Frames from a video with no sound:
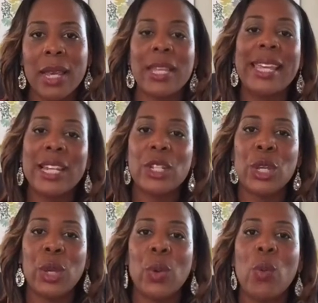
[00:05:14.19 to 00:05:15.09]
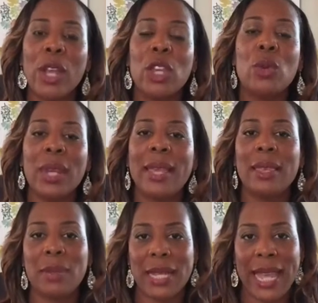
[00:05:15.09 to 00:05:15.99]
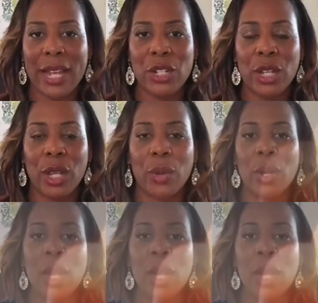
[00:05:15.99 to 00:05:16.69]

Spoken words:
to get to you what you need them to get to you.